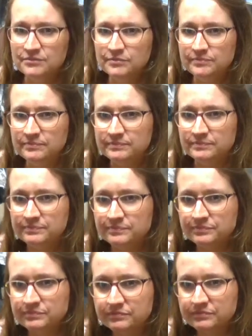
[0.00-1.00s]

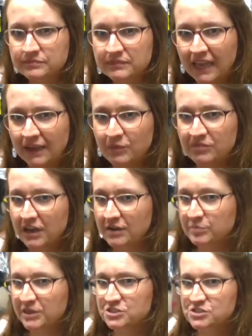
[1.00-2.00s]
Okay, we've got a
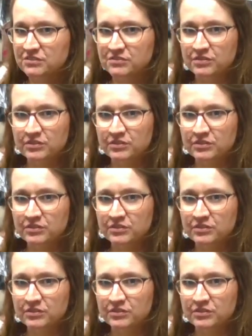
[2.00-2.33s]
bunch of